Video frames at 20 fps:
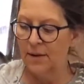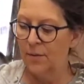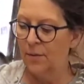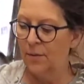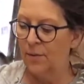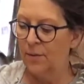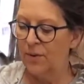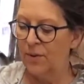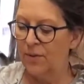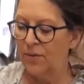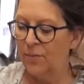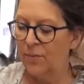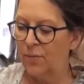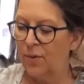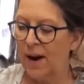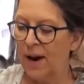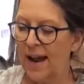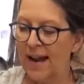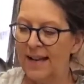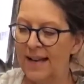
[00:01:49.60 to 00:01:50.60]
with
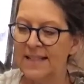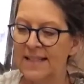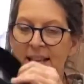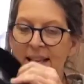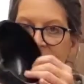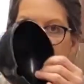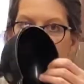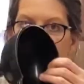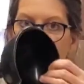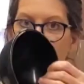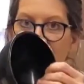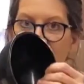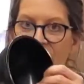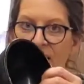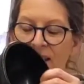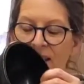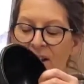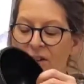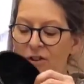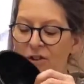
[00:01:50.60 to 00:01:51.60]
rice in a
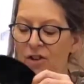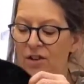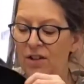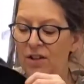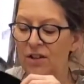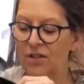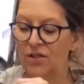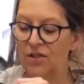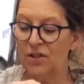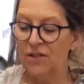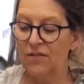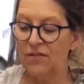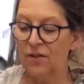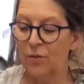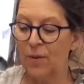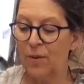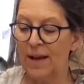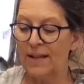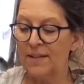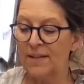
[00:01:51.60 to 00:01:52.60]
funnel. You can do different
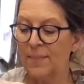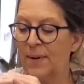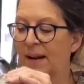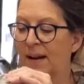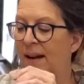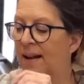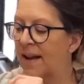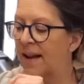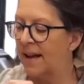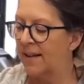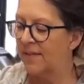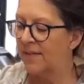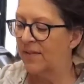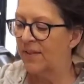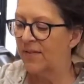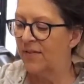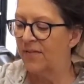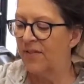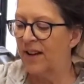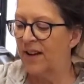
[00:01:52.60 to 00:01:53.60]
ways, but the
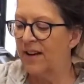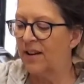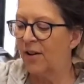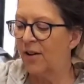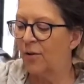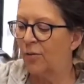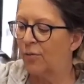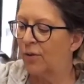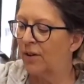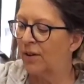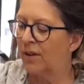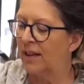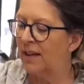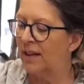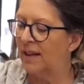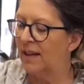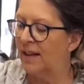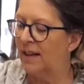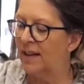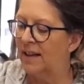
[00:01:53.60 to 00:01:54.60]
funnel
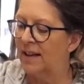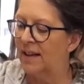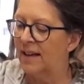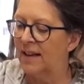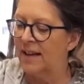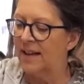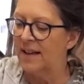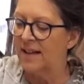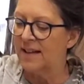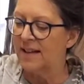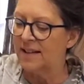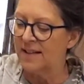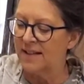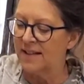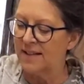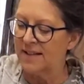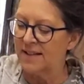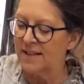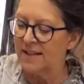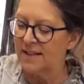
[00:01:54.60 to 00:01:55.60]
really
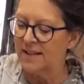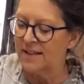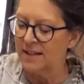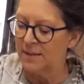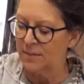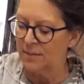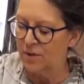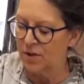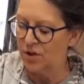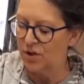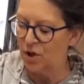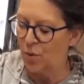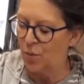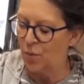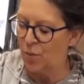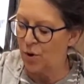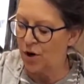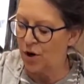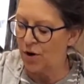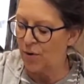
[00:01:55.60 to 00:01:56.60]
seems to
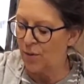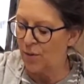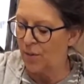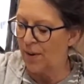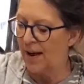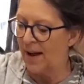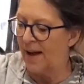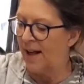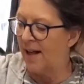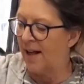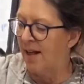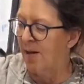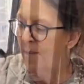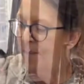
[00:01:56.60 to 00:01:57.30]
work well.